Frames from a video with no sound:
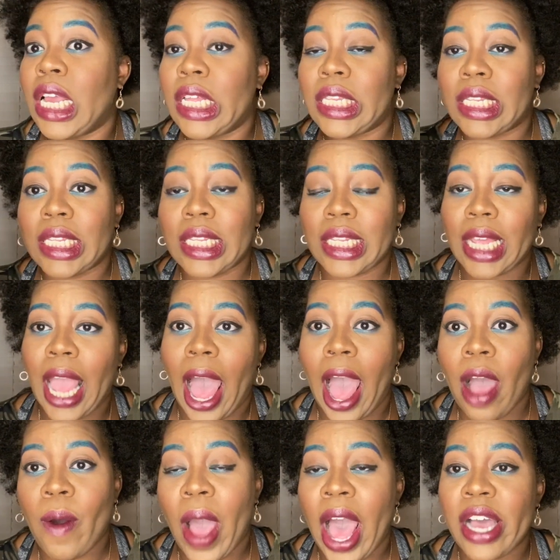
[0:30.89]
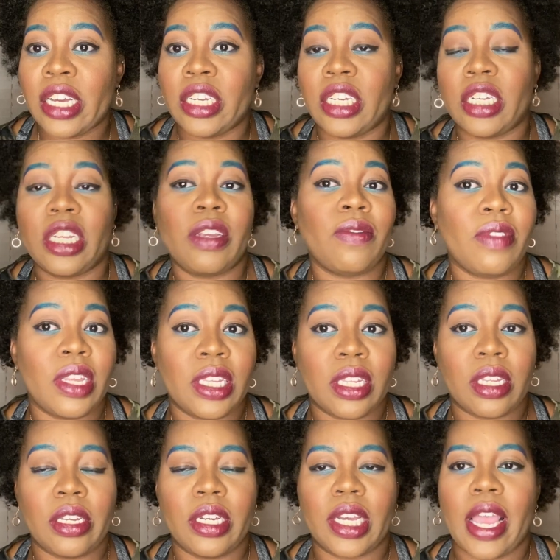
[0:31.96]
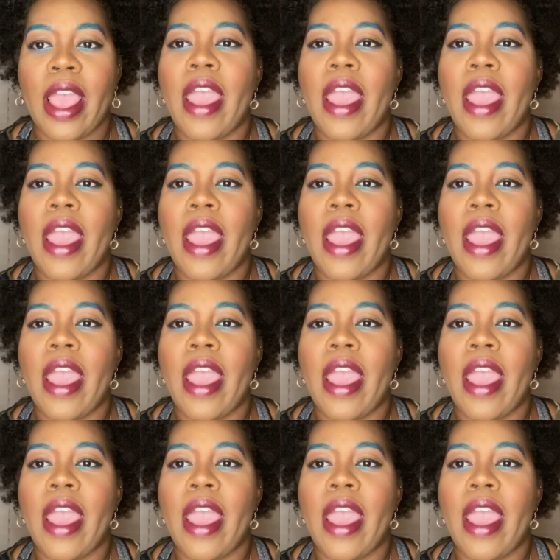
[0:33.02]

to see how I achieve this look.